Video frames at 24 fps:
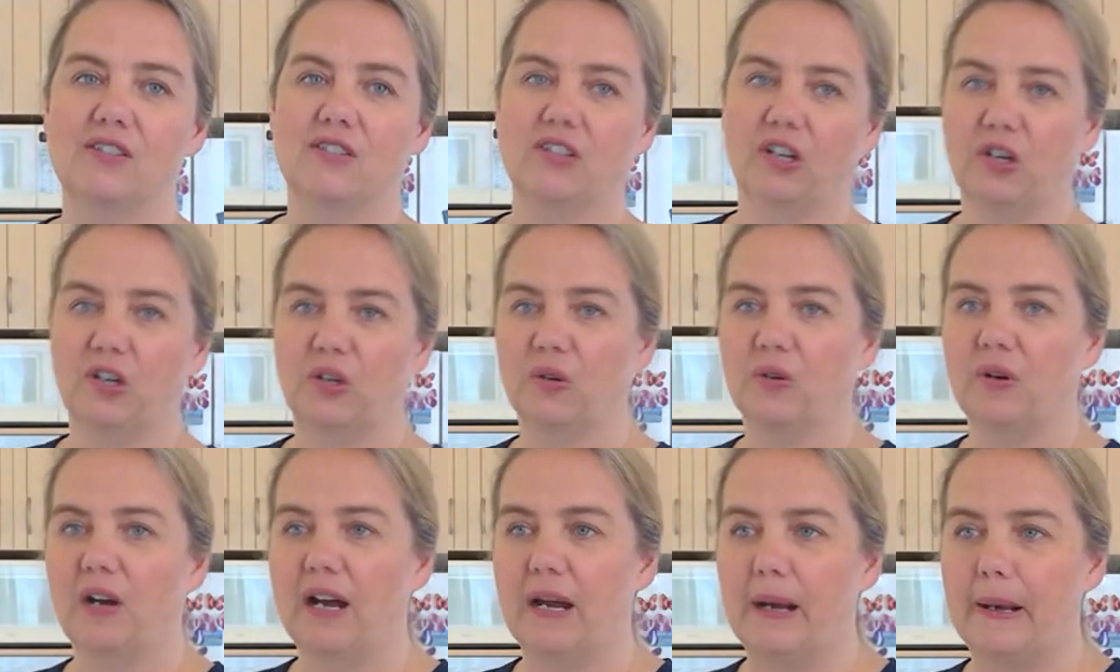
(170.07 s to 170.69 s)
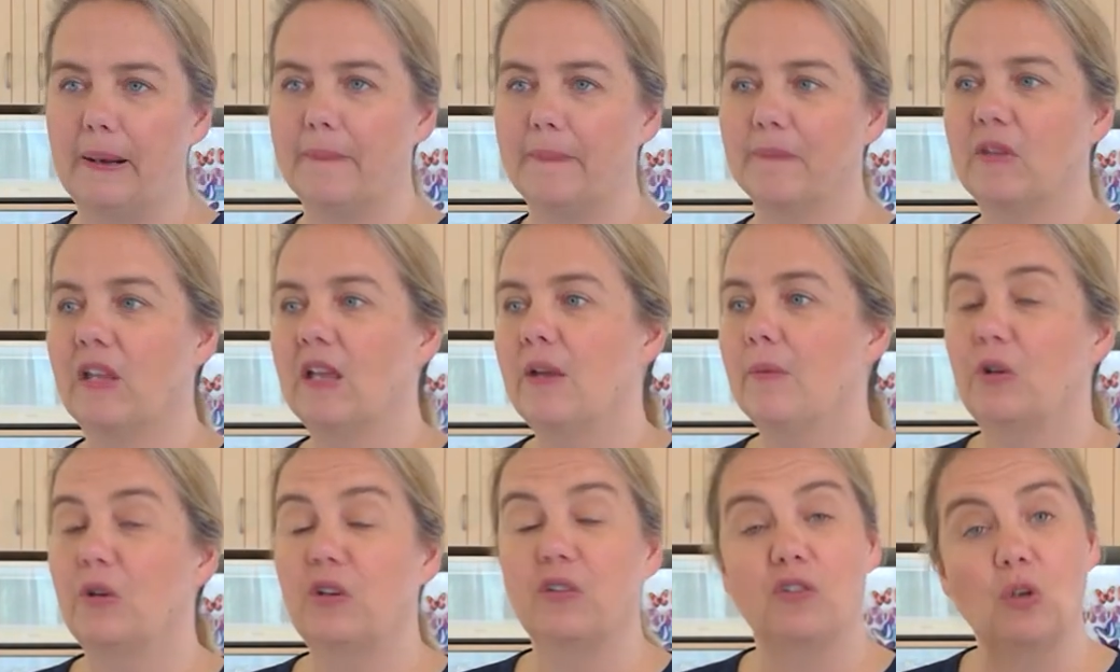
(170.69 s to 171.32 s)
So,
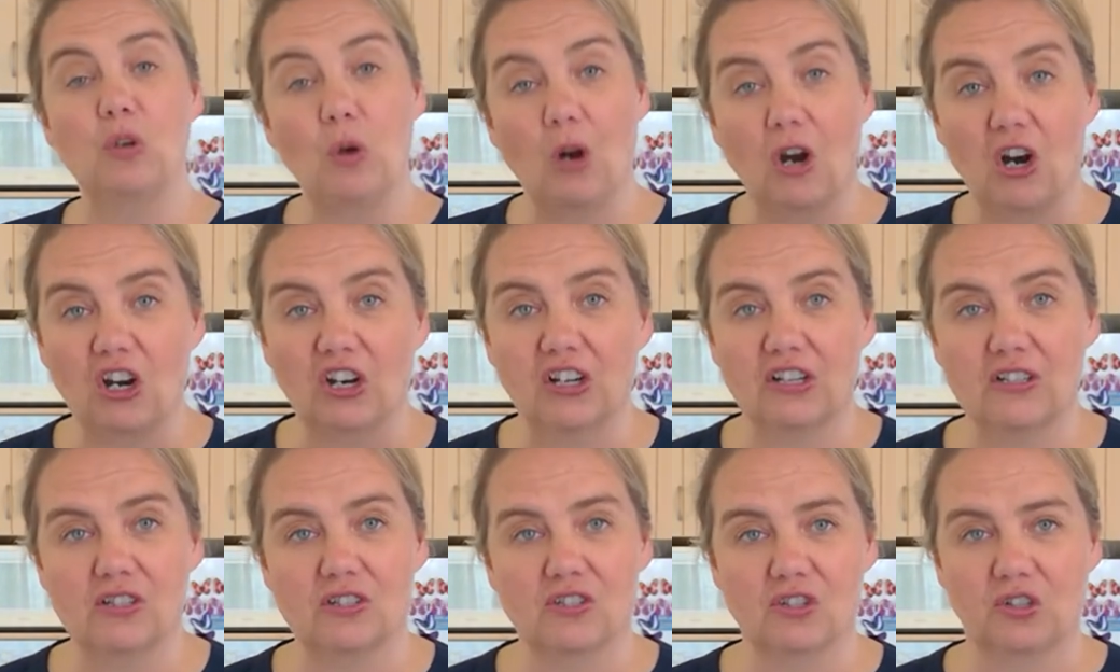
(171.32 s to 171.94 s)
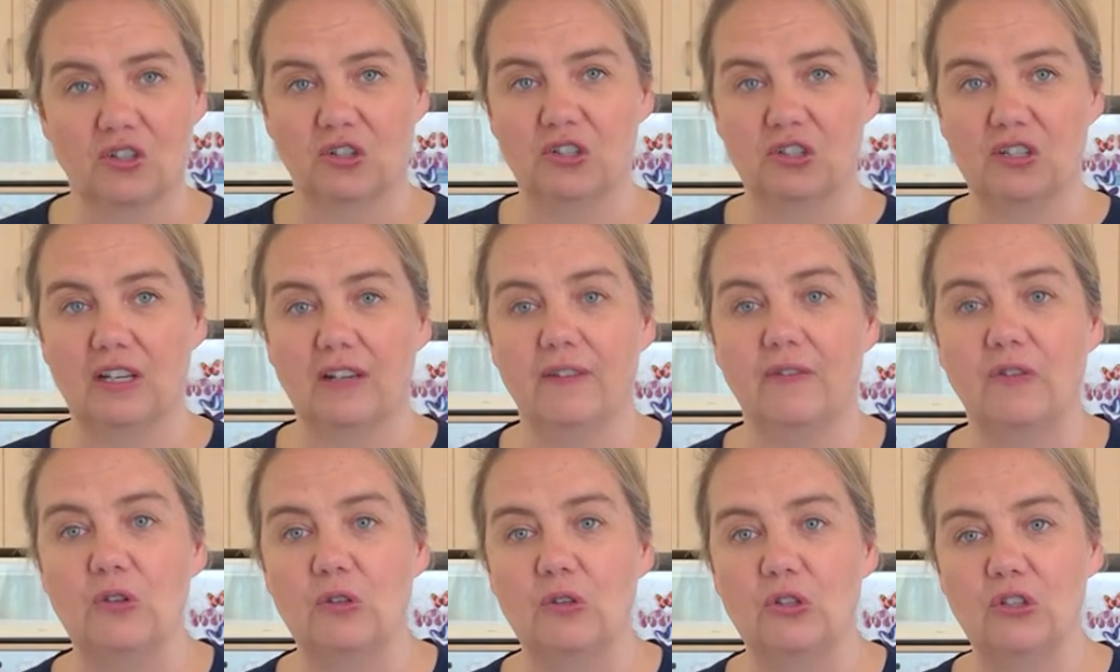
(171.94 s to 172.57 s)
but if you are concerned,
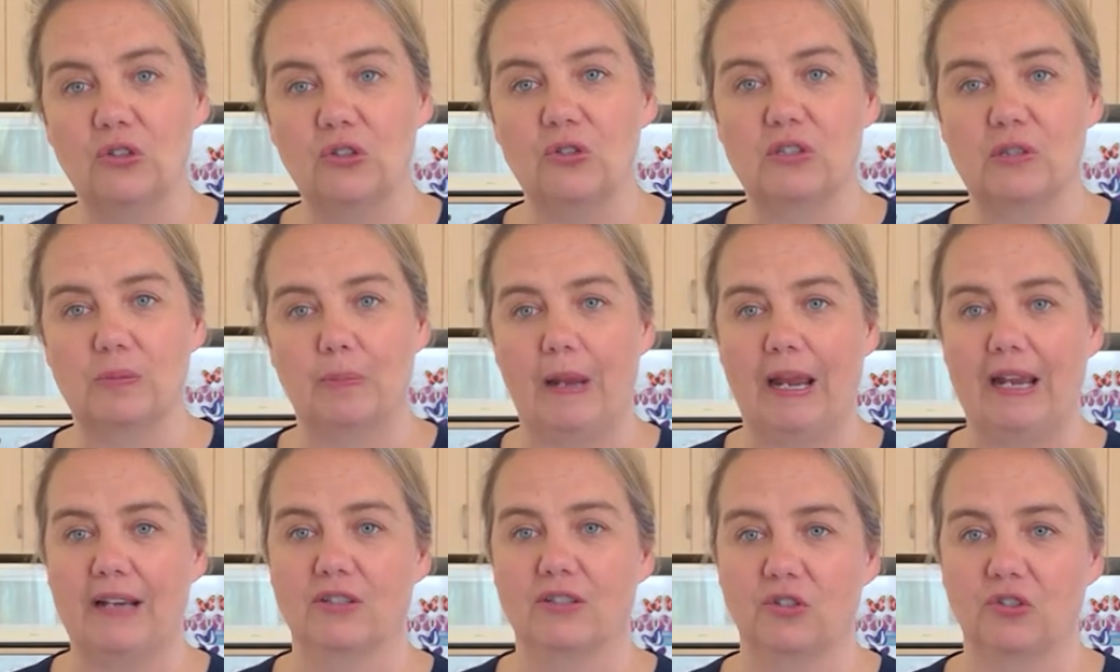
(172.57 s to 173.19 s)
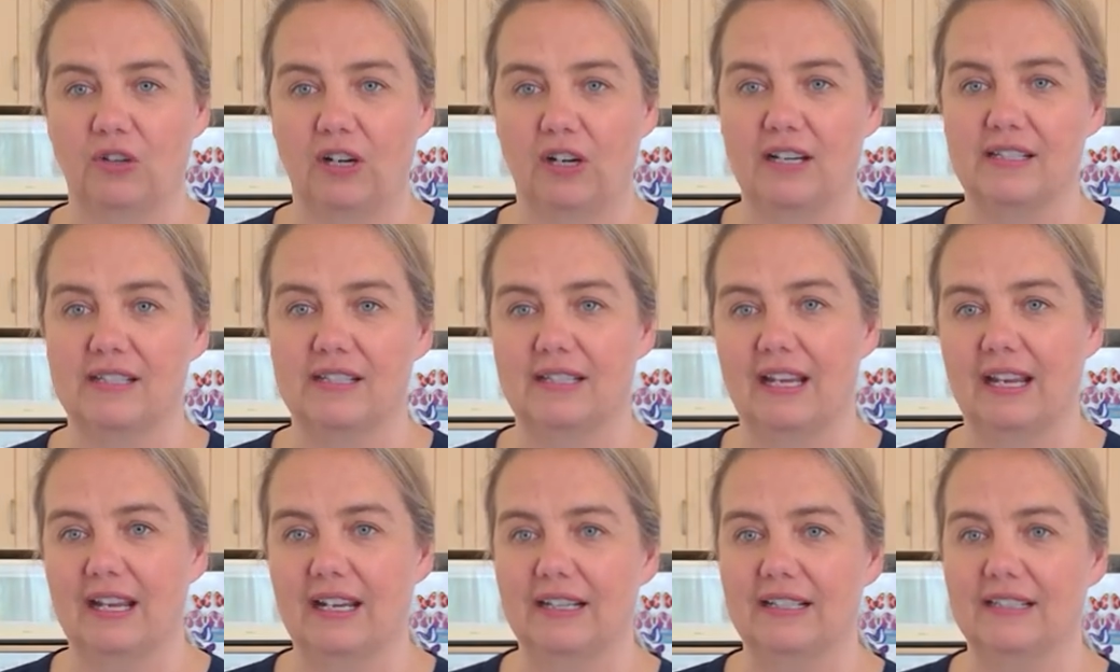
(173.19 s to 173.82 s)
if you use
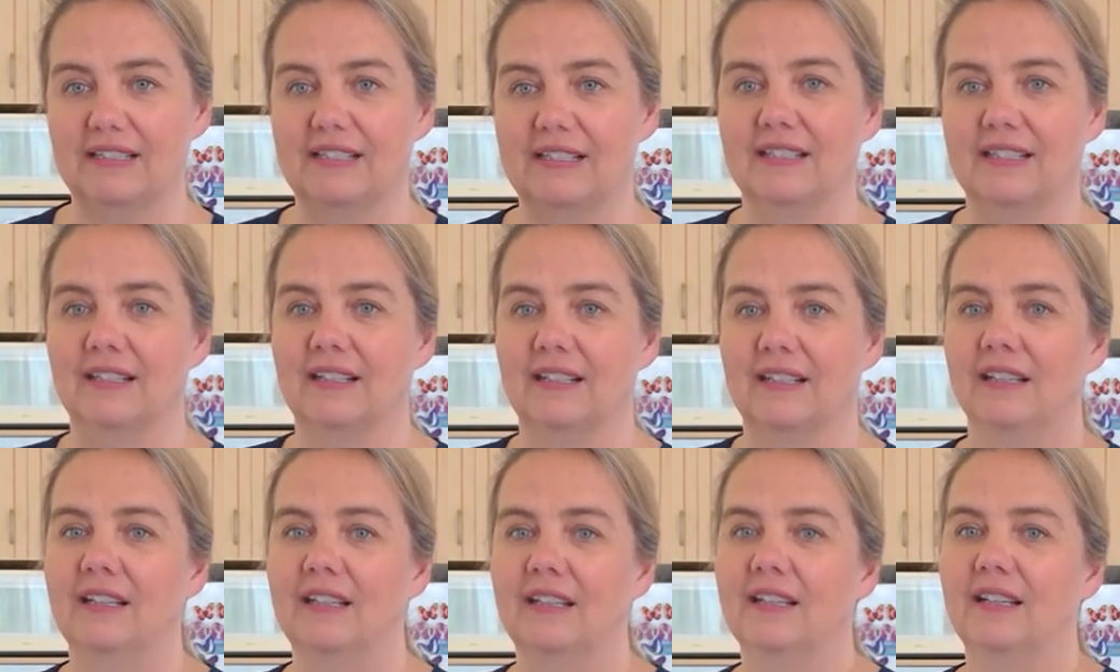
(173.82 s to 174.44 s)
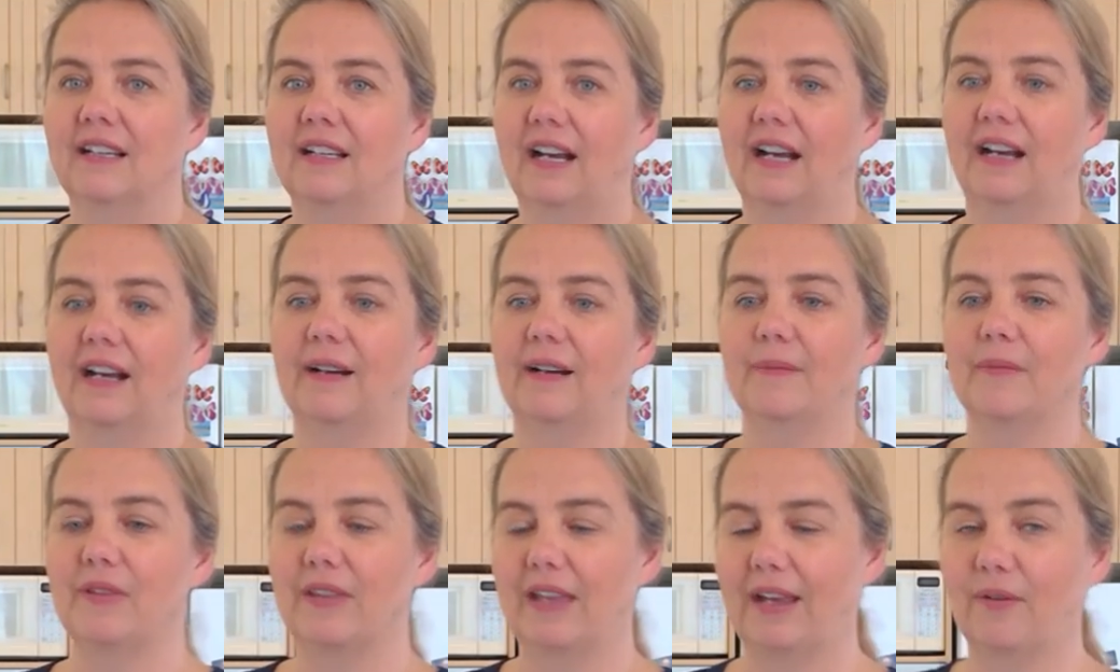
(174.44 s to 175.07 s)
pasteurized eggs,
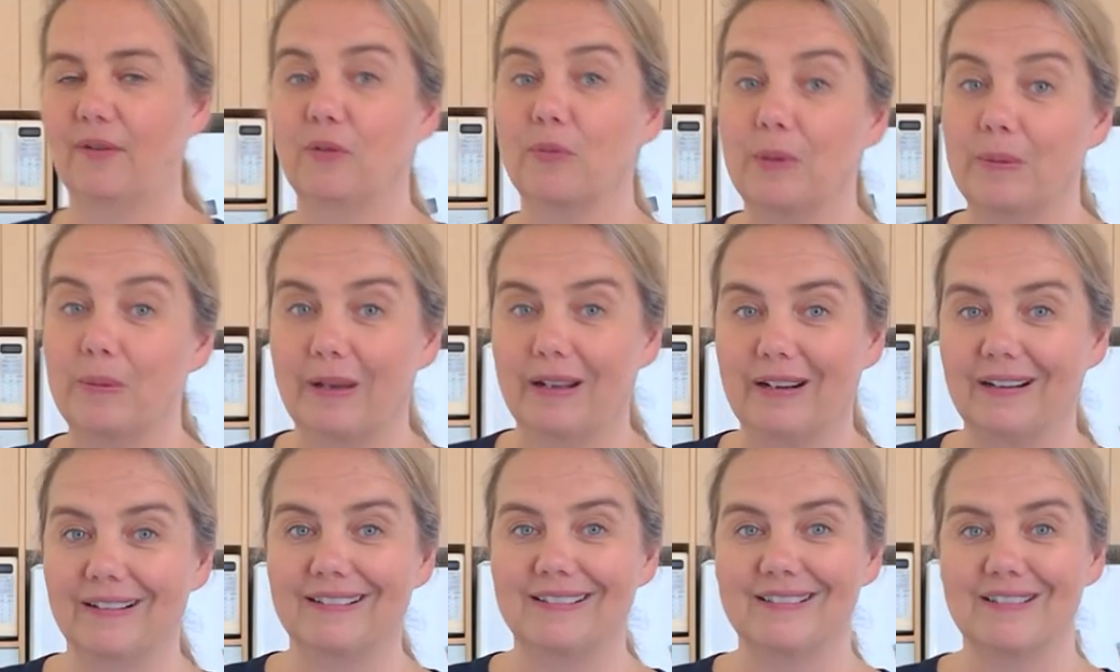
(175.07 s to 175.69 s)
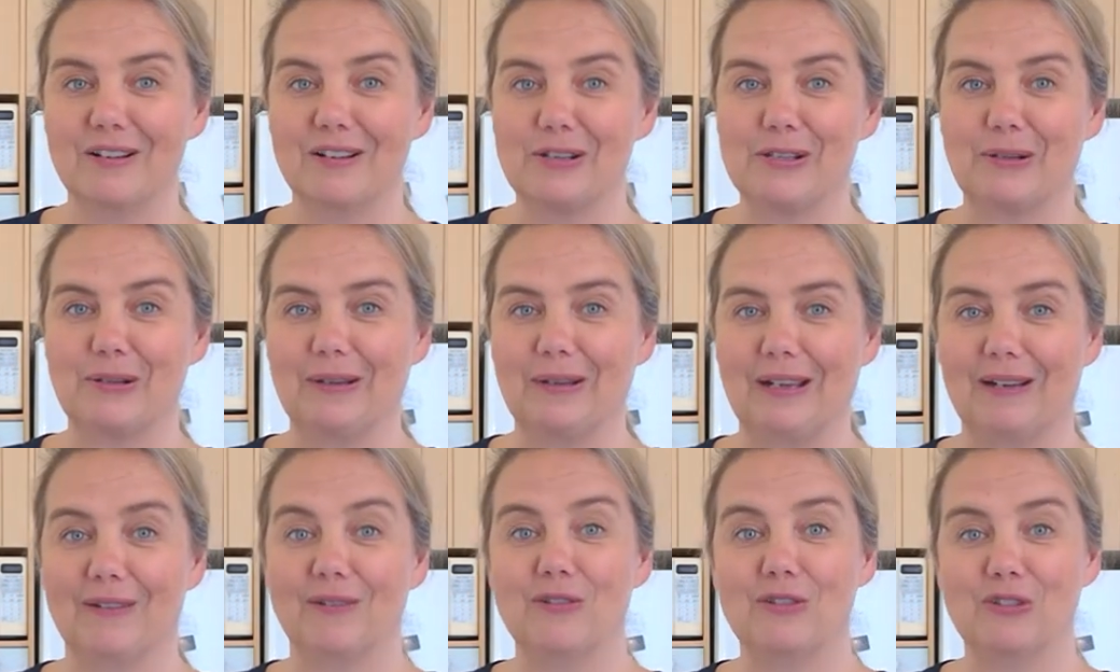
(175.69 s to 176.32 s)
that will be better. So,
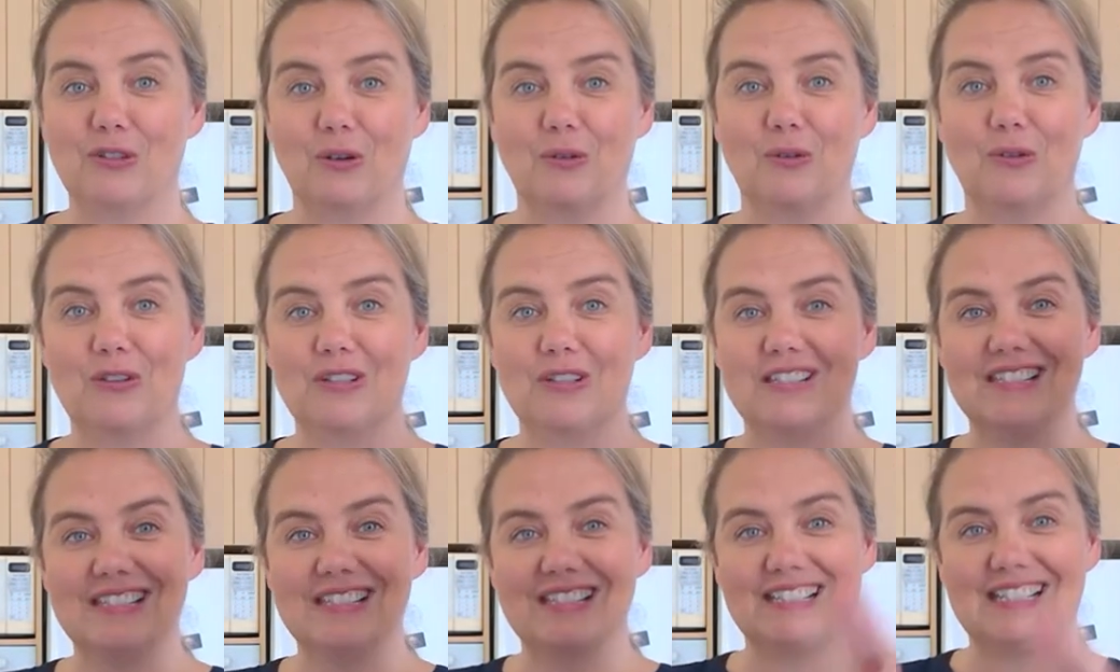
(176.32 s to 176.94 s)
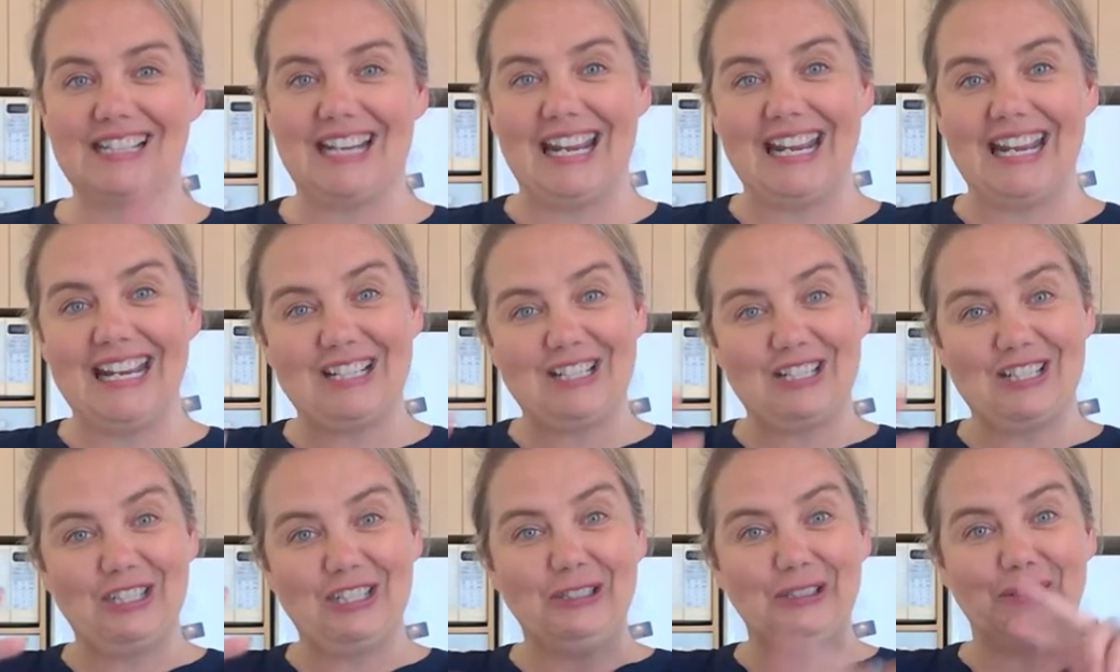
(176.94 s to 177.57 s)
yeah. So this is a
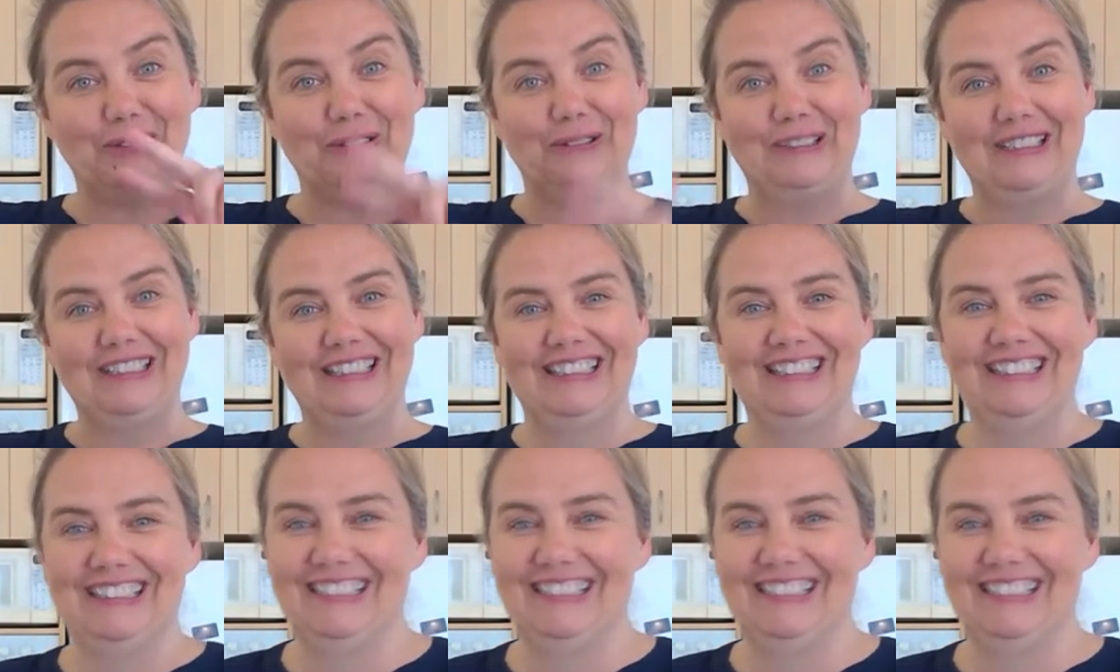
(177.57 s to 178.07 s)
take two.